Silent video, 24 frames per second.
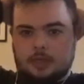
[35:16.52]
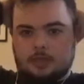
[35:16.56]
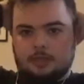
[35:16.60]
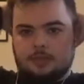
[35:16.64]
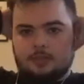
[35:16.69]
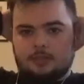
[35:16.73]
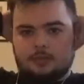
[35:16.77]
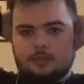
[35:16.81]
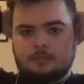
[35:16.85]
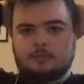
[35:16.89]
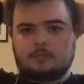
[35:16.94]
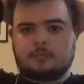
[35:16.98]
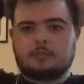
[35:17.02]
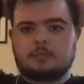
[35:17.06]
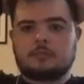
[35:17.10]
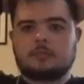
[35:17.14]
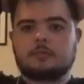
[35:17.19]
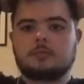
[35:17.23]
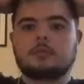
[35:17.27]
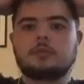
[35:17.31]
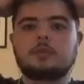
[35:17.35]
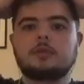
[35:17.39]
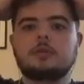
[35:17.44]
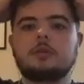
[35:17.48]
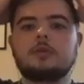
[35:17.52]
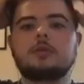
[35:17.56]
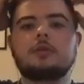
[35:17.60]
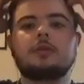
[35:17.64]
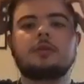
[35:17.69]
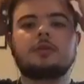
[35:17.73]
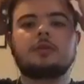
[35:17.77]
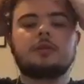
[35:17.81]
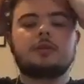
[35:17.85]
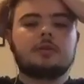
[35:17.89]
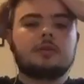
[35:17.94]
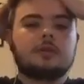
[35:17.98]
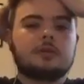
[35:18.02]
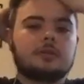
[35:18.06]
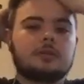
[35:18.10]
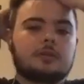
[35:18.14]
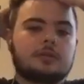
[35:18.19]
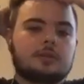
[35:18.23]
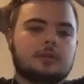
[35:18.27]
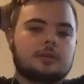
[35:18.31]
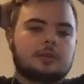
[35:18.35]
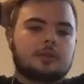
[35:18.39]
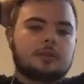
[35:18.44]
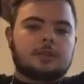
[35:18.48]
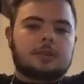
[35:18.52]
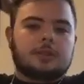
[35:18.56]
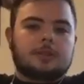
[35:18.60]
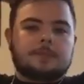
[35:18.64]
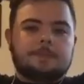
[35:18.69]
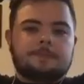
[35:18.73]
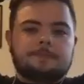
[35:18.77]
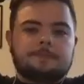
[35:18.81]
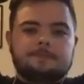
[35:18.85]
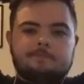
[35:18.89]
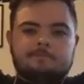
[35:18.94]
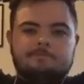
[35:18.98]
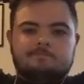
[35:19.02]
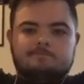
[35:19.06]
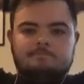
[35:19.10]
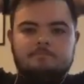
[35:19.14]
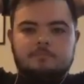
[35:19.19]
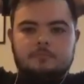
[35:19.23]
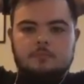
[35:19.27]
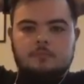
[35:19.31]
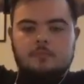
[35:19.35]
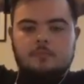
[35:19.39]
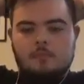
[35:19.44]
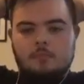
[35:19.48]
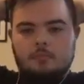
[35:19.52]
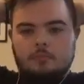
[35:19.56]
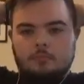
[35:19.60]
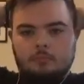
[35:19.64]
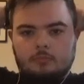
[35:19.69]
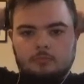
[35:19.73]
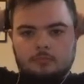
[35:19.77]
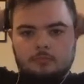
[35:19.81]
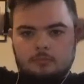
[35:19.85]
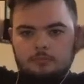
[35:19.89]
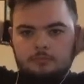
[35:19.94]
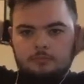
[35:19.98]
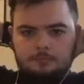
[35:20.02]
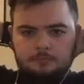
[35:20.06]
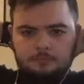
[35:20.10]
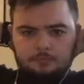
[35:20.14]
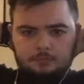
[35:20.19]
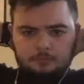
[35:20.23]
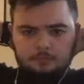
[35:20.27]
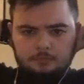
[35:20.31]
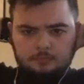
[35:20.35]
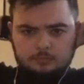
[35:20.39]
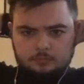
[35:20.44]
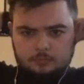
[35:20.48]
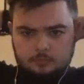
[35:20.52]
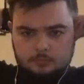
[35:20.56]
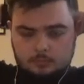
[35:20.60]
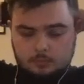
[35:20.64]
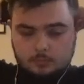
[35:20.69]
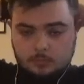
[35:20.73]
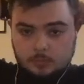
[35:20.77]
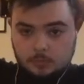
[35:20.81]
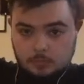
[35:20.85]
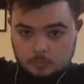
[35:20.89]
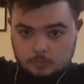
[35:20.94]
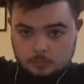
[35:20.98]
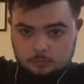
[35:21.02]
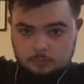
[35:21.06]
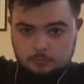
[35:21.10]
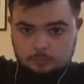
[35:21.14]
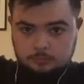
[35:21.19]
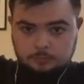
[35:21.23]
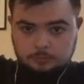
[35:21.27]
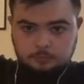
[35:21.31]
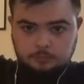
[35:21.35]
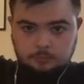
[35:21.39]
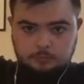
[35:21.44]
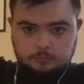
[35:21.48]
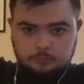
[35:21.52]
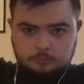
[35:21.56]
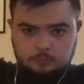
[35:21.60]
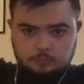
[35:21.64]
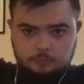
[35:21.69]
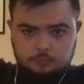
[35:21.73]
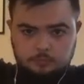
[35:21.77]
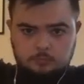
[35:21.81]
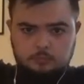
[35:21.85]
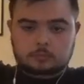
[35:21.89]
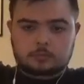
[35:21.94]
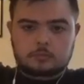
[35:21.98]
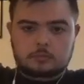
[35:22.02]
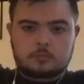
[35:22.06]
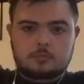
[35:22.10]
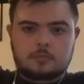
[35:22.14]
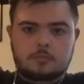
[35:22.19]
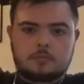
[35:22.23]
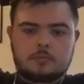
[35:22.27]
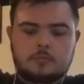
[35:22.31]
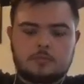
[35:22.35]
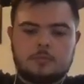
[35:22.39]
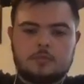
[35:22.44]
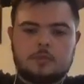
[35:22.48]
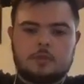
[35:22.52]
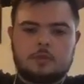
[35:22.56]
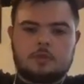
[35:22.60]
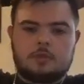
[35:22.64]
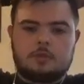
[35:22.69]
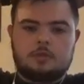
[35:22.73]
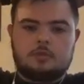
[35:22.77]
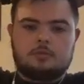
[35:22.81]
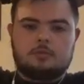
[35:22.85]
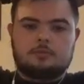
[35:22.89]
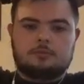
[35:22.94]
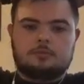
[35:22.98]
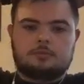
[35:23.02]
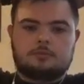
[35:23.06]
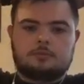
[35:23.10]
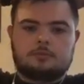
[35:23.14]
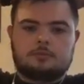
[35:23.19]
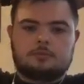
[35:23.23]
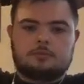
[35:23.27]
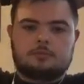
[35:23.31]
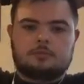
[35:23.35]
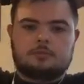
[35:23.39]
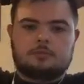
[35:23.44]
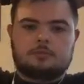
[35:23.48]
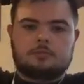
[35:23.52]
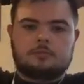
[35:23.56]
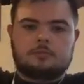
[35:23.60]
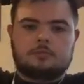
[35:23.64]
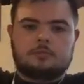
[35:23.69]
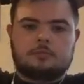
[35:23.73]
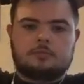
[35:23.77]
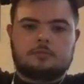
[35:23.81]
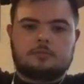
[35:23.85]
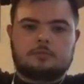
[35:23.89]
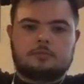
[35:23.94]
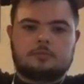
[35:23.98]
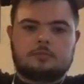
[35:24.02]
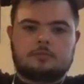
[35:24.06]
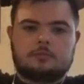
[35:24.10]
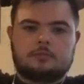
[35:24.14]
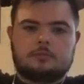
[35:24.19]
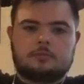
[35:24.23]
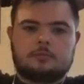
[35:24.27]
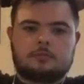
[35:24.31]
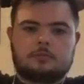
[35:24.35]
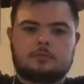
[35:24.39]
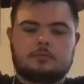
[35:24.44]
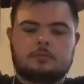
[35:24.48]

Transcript: No words are spoken by the person on screen.